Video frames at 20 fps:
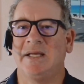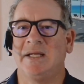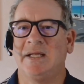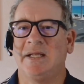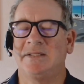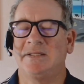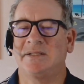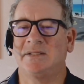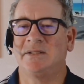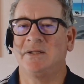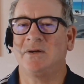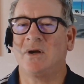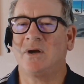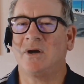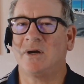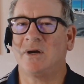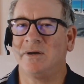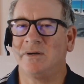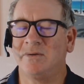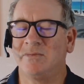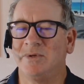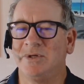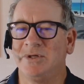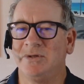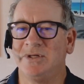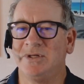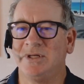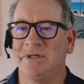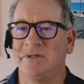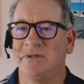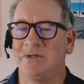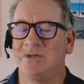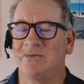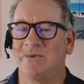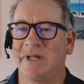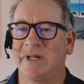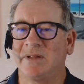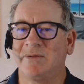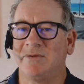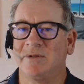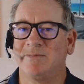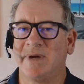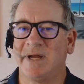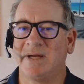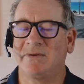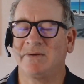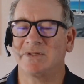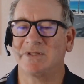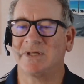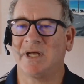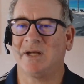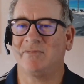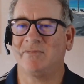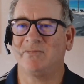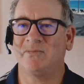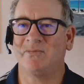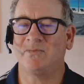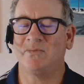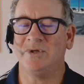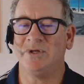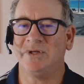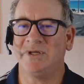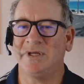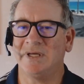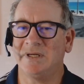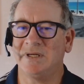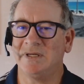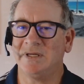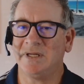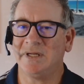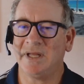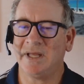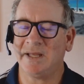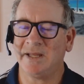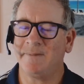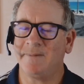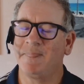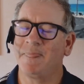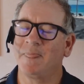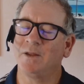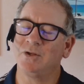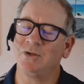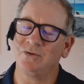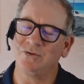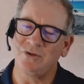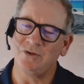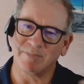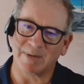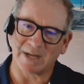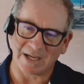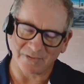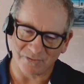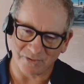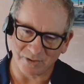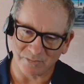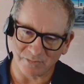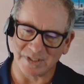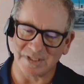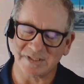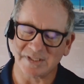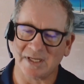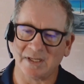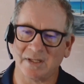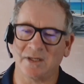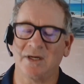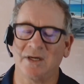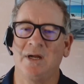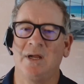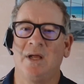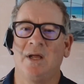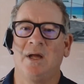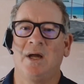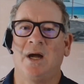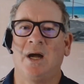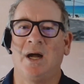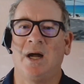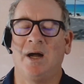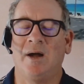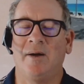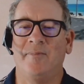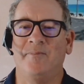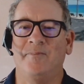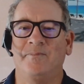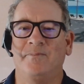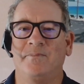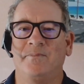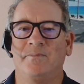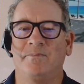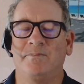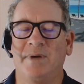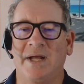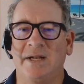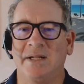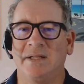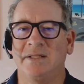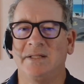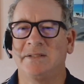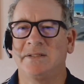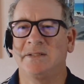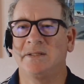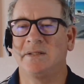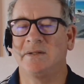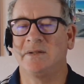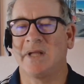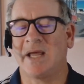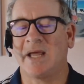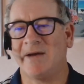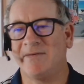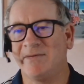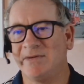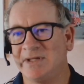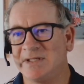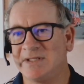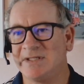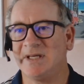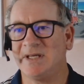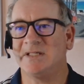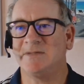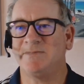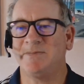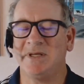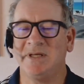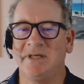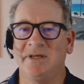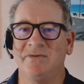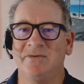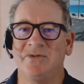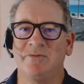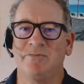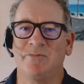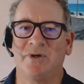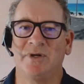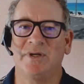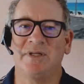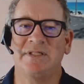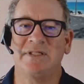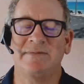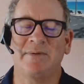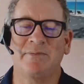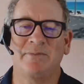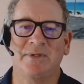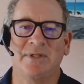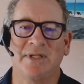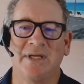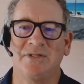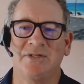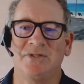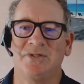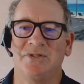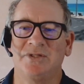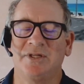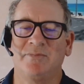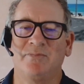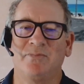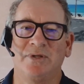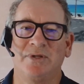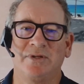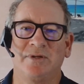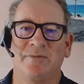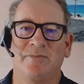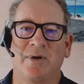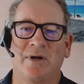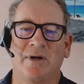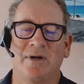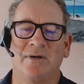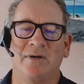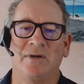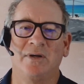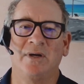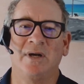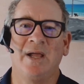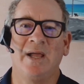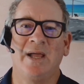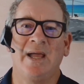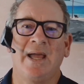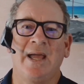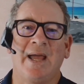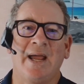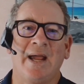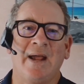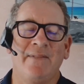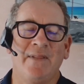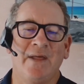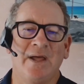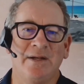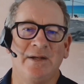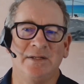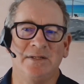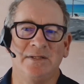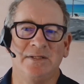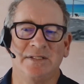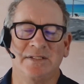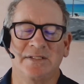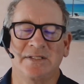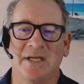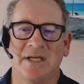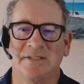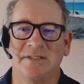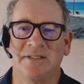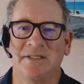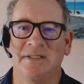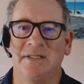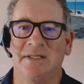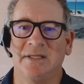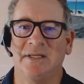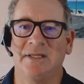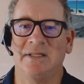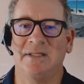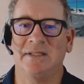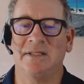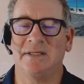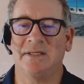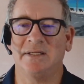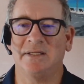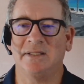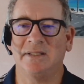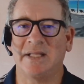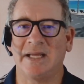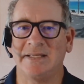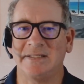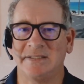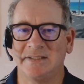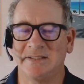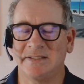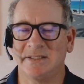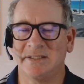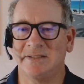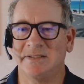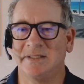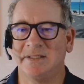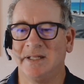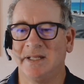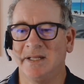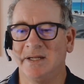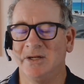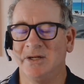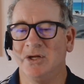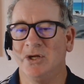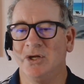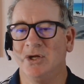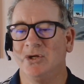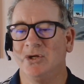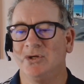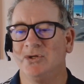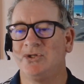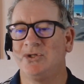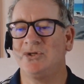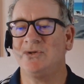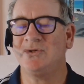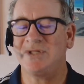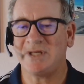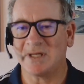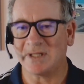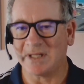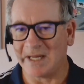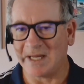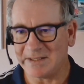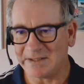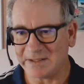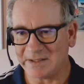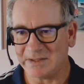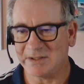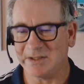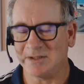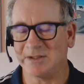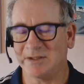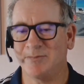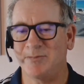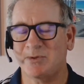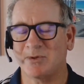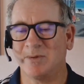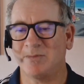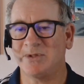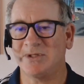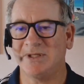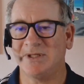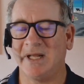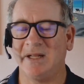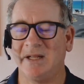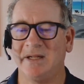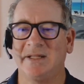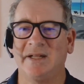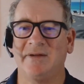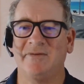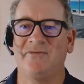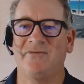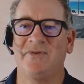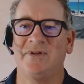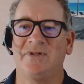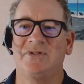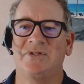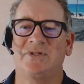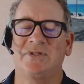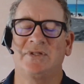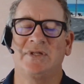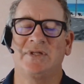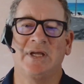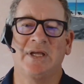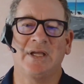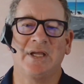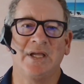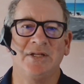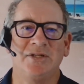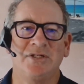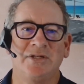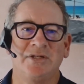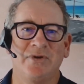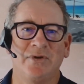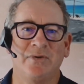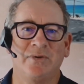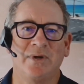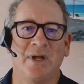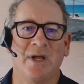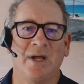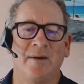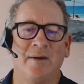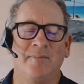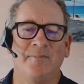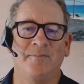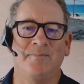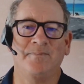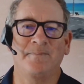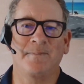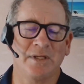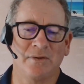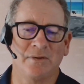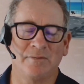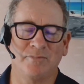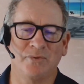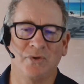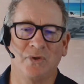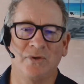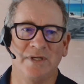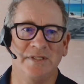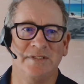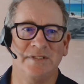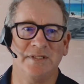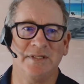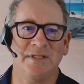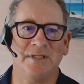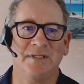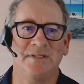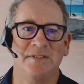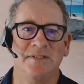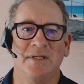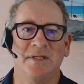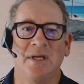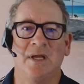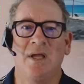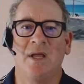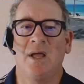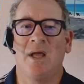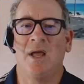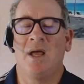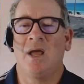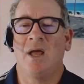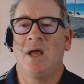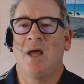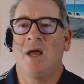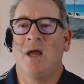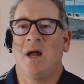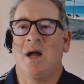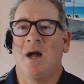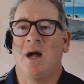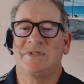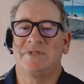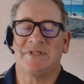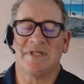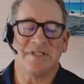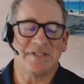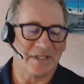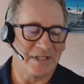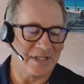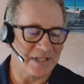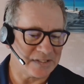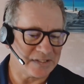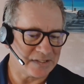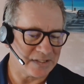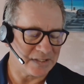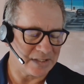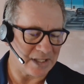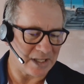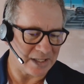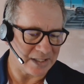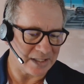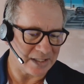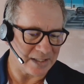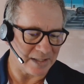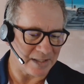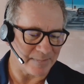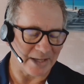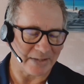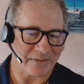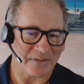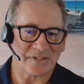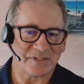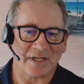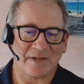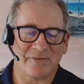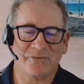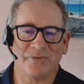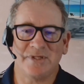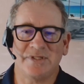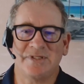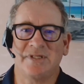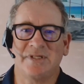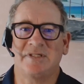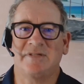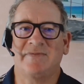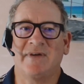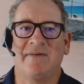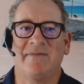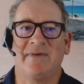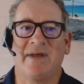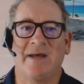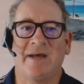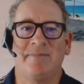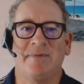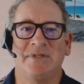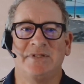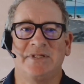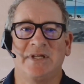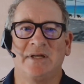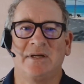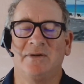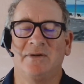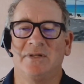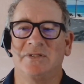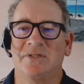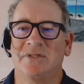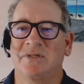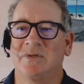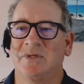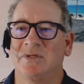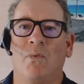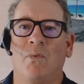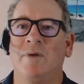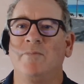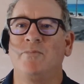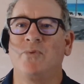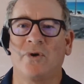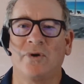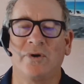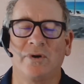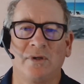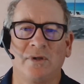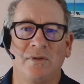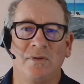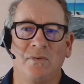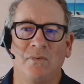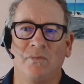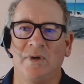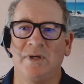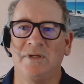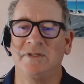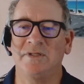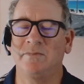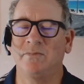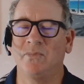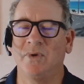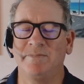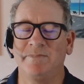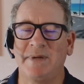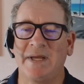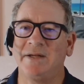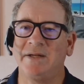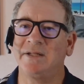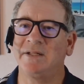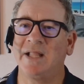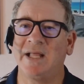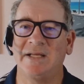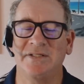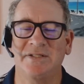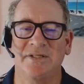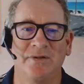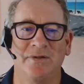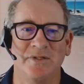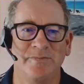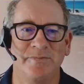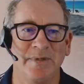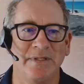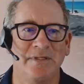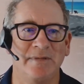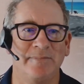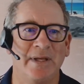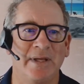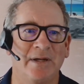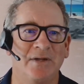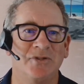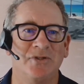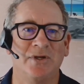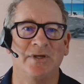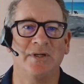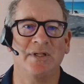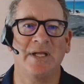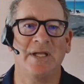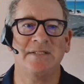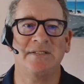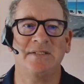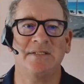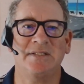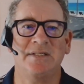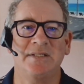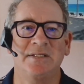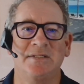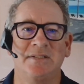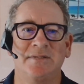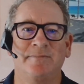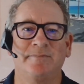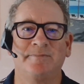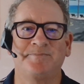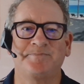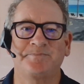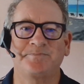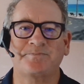It's a little harder when you're dealing directly with Microsoft. When you get an EA, you do buy it through a reseller, but having the CSP gives you more intimate relationship with your partner, and then in discussing the licenses, and then choosing a license, a subscription that fits each of your employees' needs. Since it is again the Microsoft 365 Admin Center, it's one portal, one pane of glass, so to speak, to manage all your licenses.